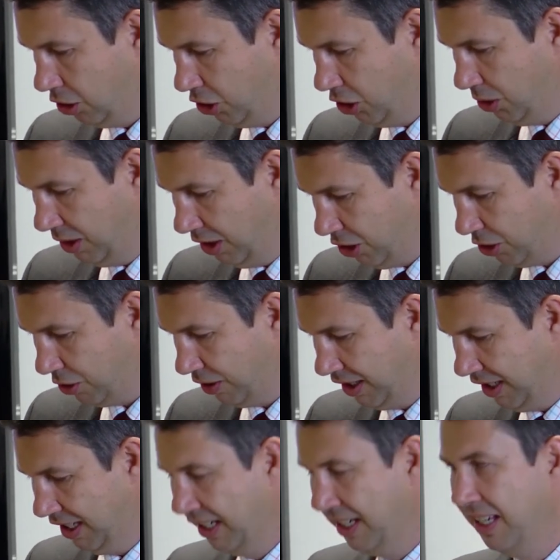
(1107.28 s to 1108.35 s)

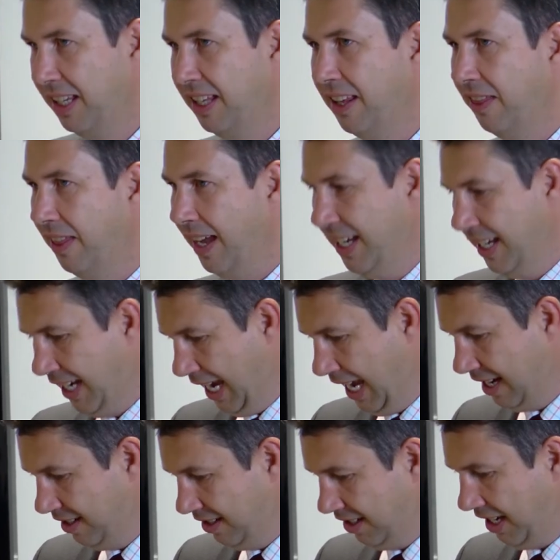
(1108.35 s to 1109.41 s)
judiciary, they
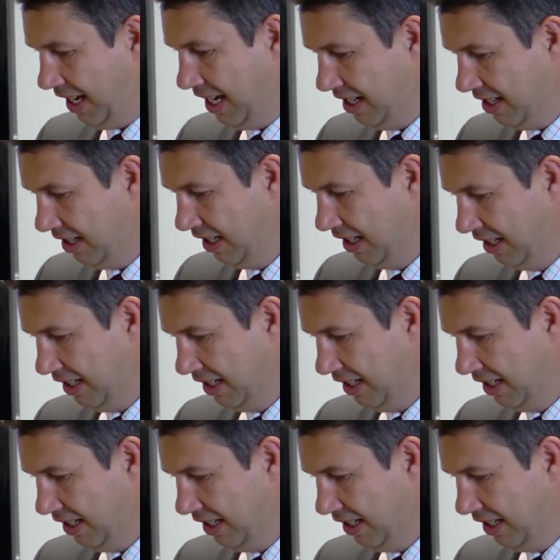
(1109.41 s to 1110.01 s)
again said,